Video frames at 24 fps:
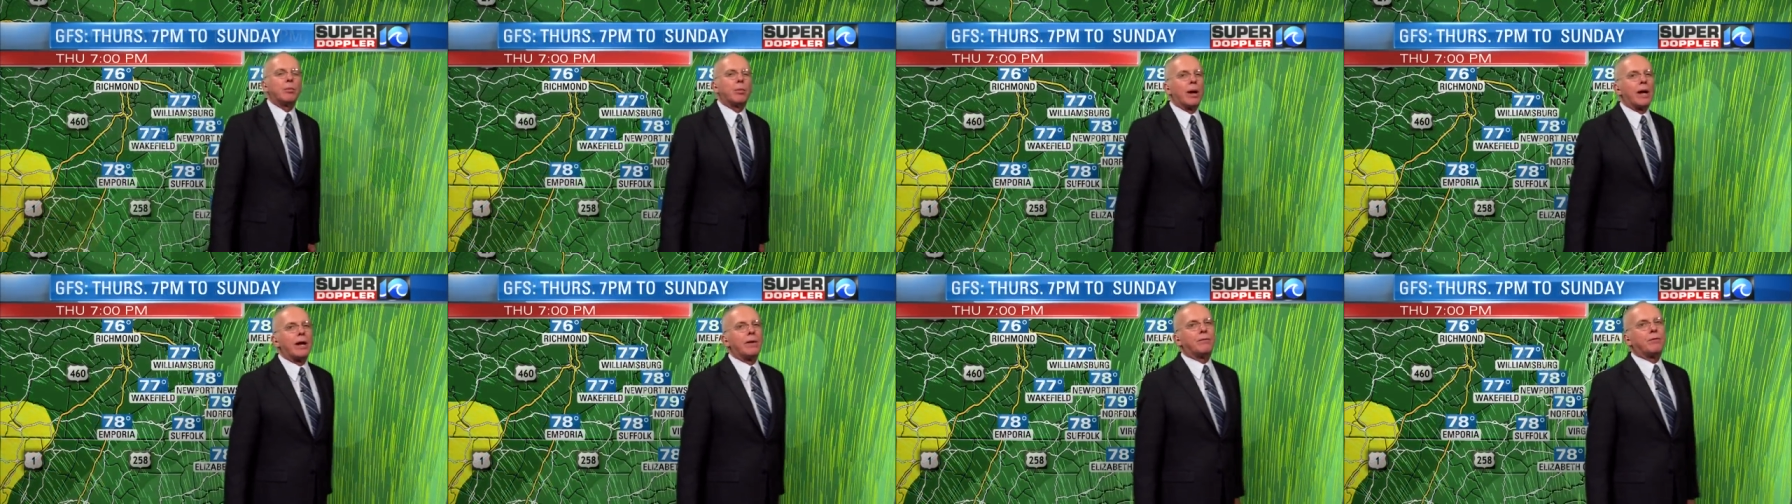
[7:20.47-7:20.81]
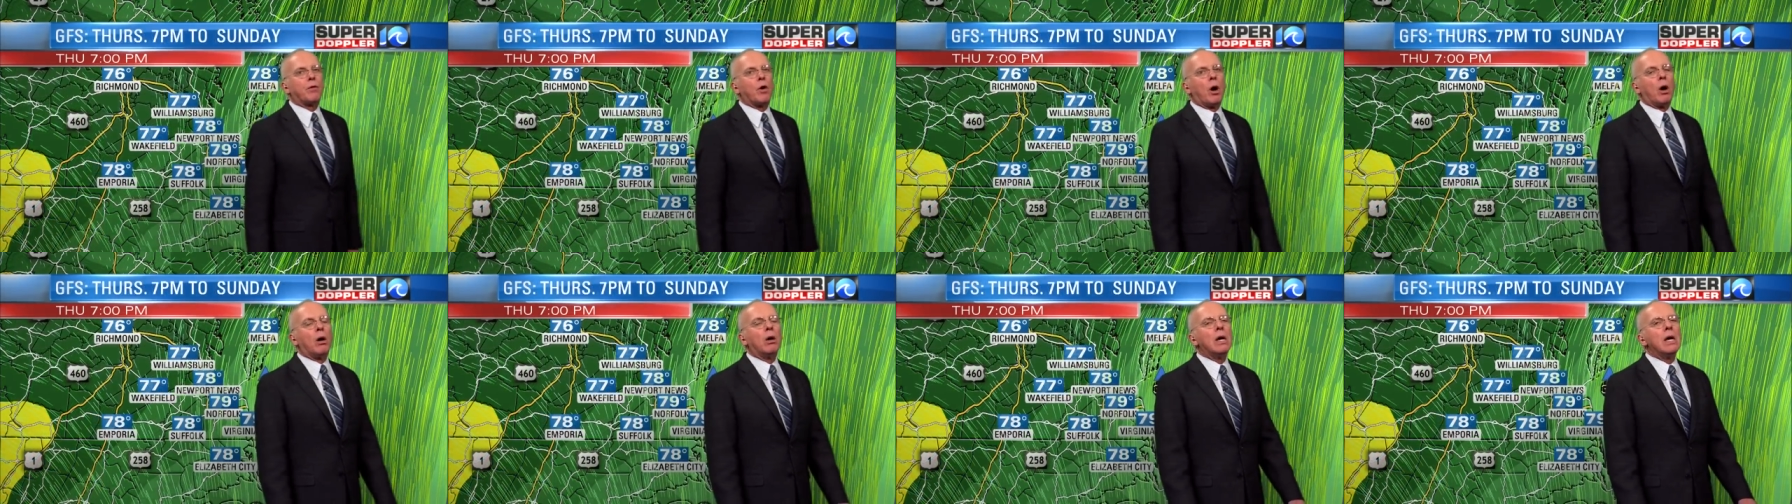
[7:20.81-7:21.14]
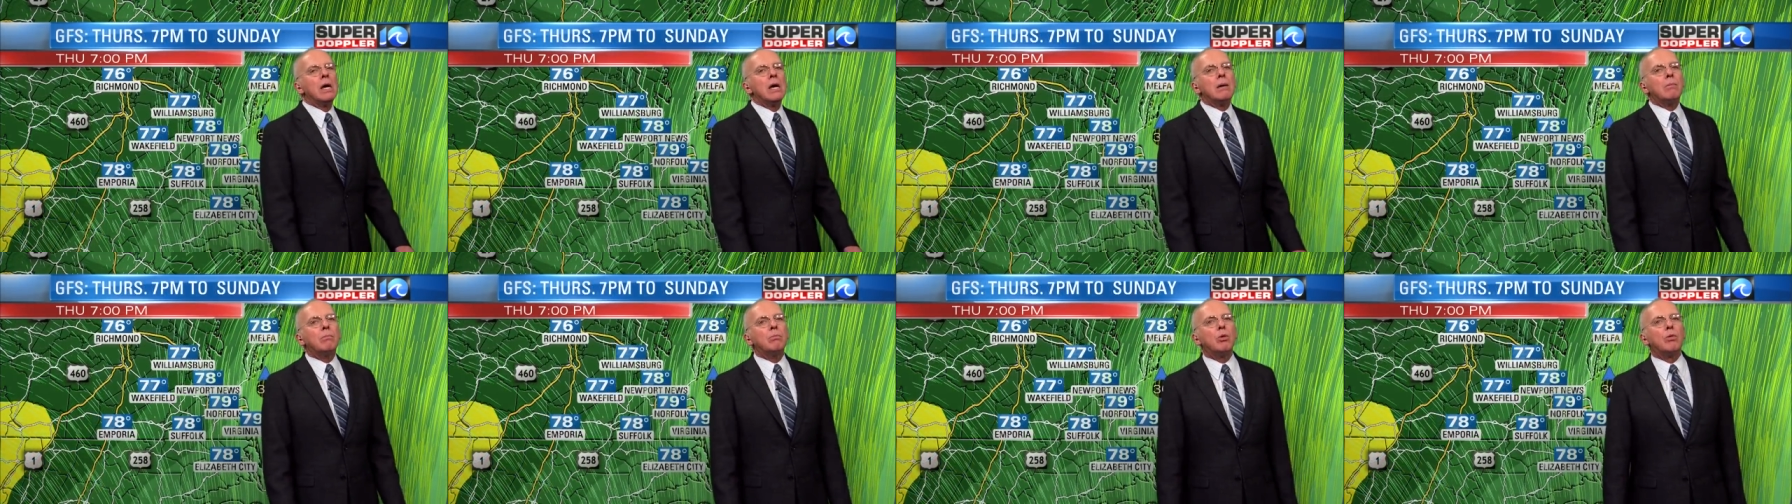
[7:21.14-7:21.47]
rainfall
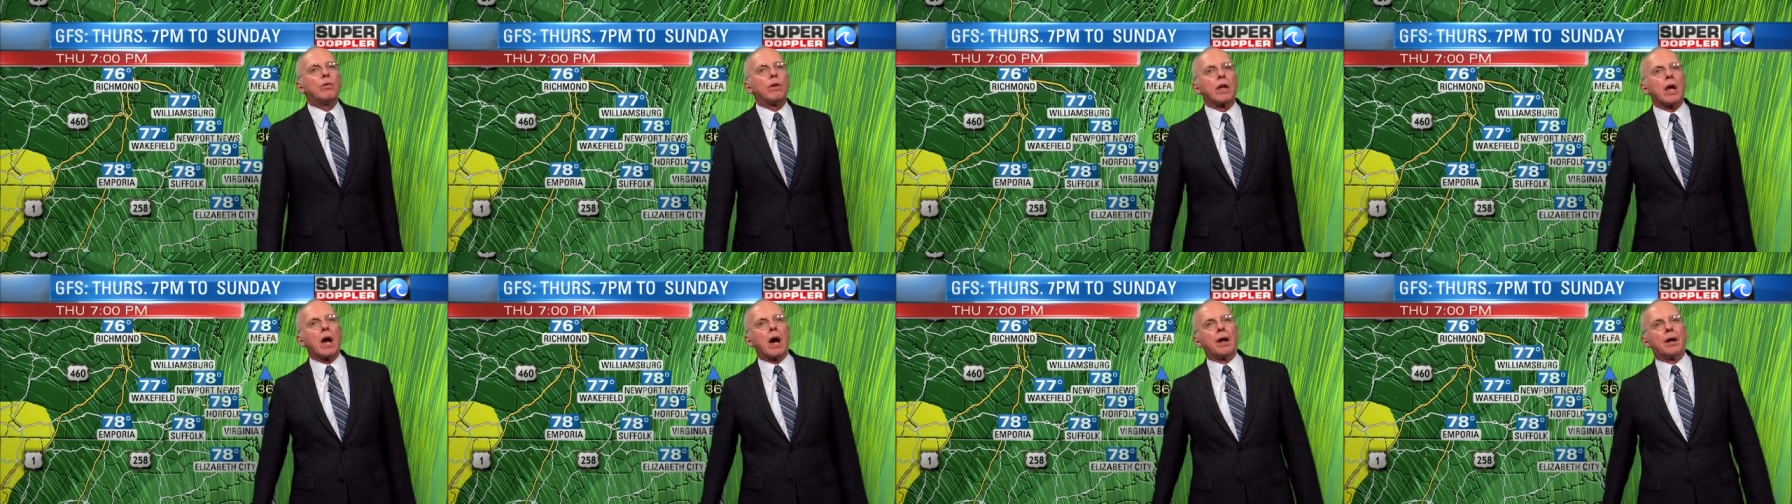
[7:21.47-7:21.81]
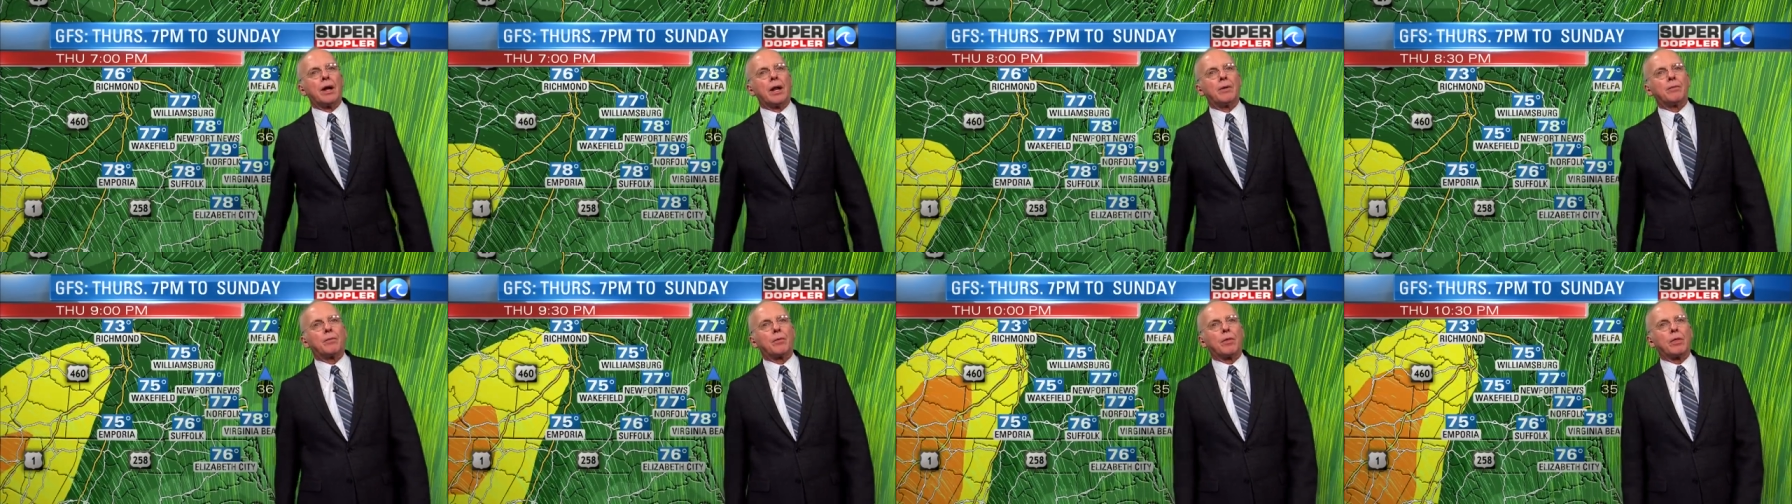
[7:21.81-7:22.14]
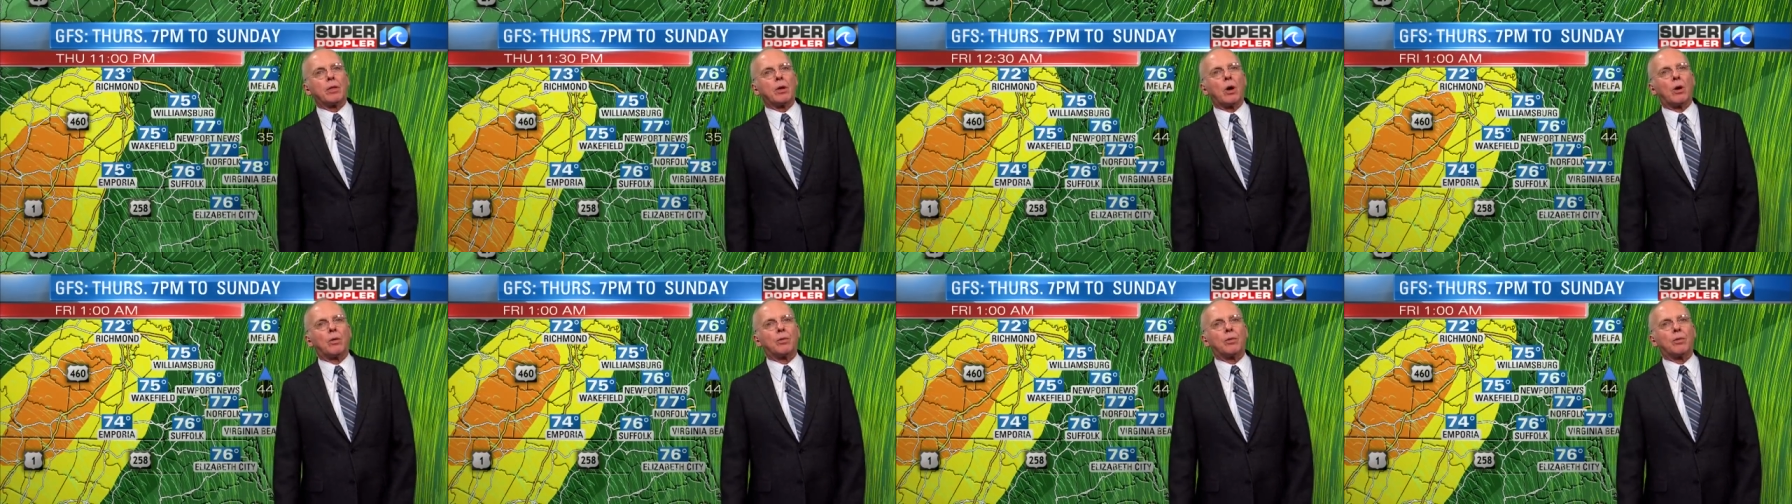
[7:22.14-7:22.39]
moving on in for the